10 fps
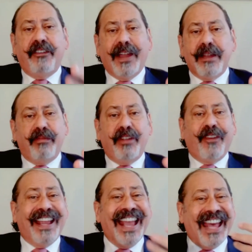if
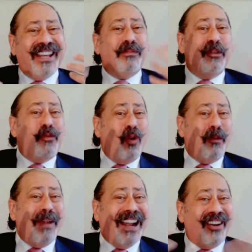I had it
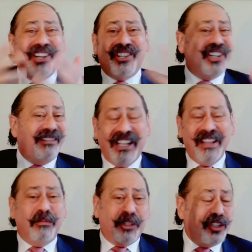before marriage, and
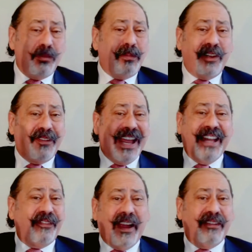presumably if I
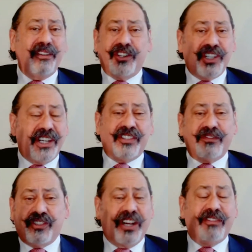had 500
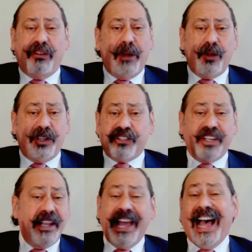shares of General
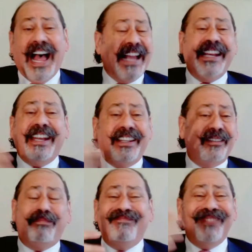Motors, I
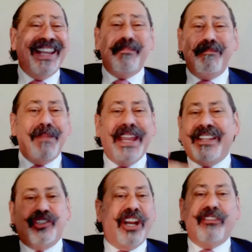didn't
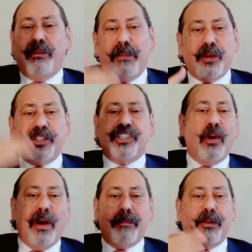make General Motors
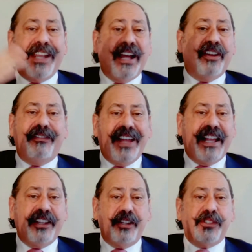go up or down in
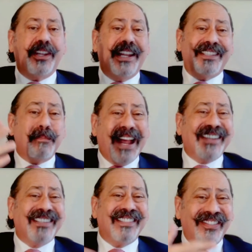value. So that's a
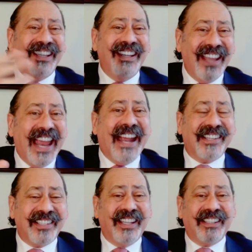passive
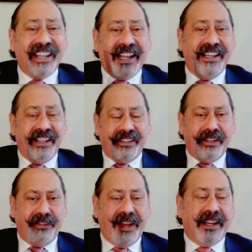asset that I
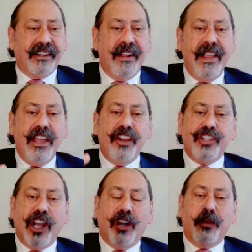didn't affect.
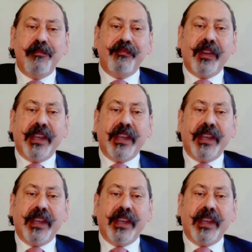So